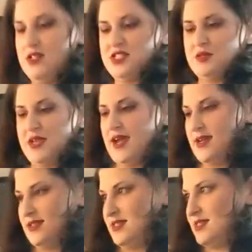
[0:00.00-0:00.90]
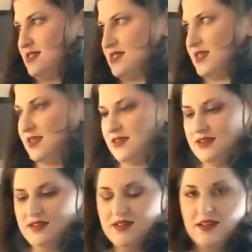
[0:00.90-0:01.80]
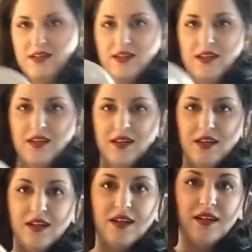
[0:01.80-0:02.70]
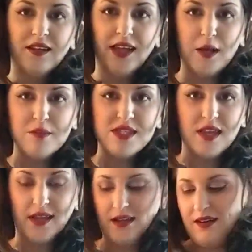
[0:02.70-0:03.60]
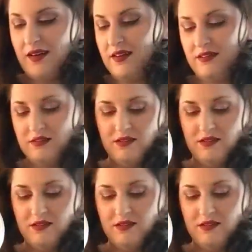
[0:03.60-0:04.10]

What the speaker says: doodads, these like lamps that I got